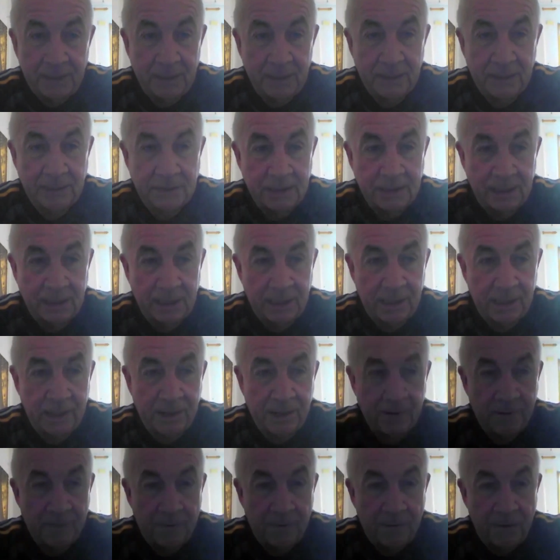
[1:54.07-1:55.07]
And
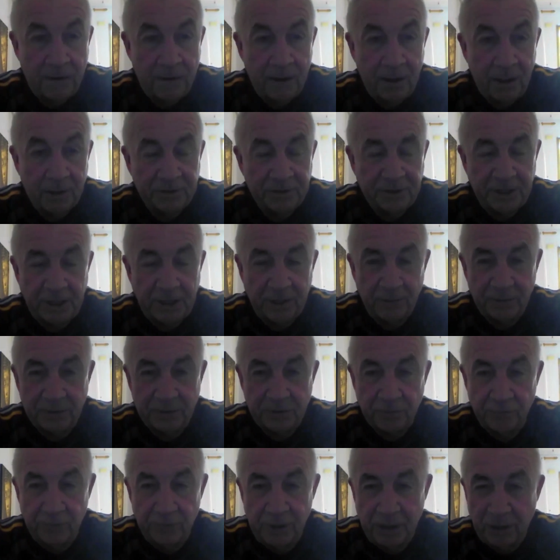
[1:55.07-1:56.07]
I think it
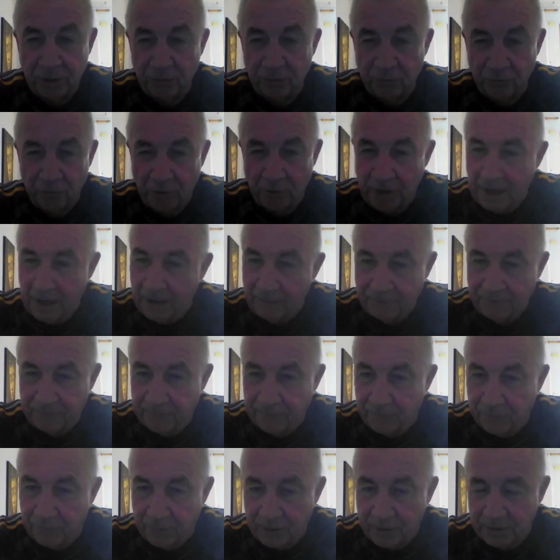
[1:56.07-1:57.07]
was a really good run
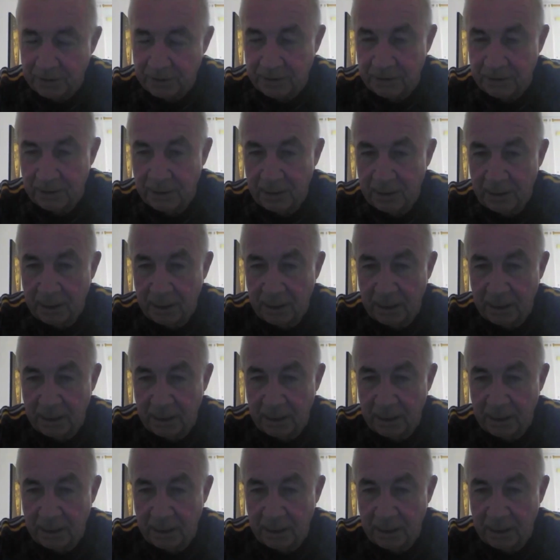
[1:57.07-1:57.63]
out for us.